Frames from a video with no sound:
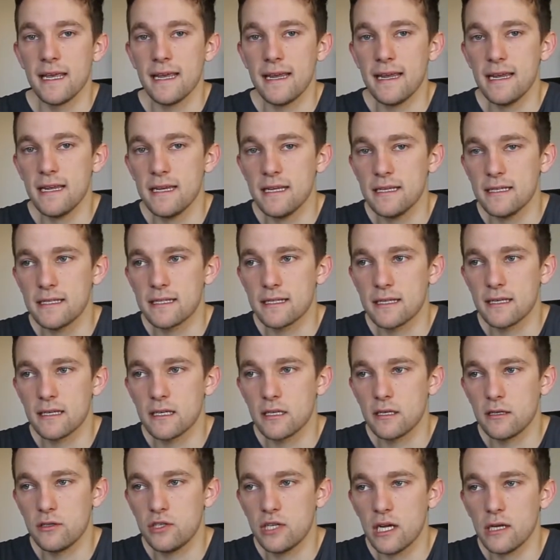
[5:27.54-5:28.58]
is
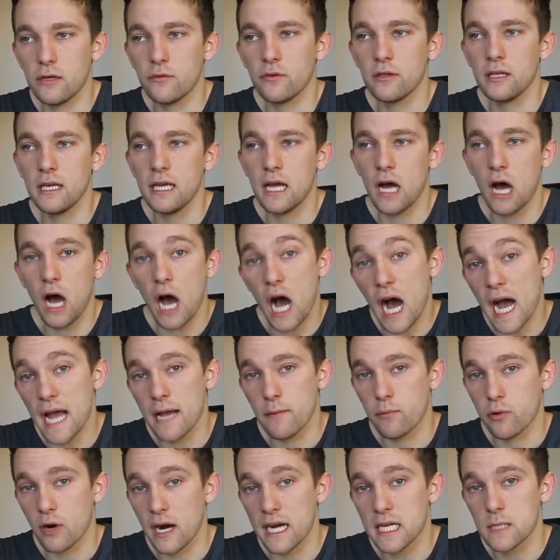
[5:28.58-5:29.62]
generally a higher
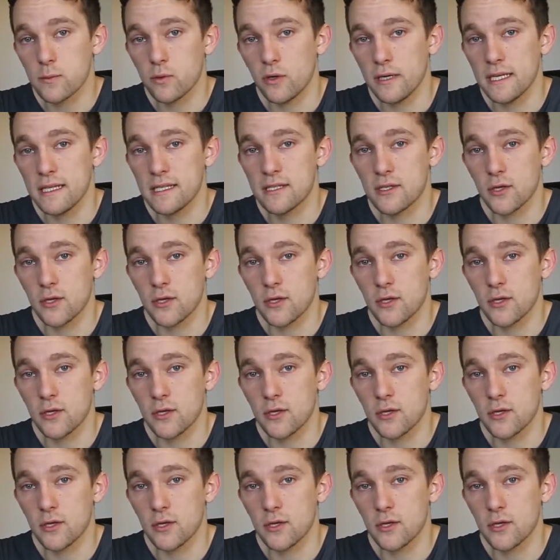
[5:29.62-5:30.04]
price point.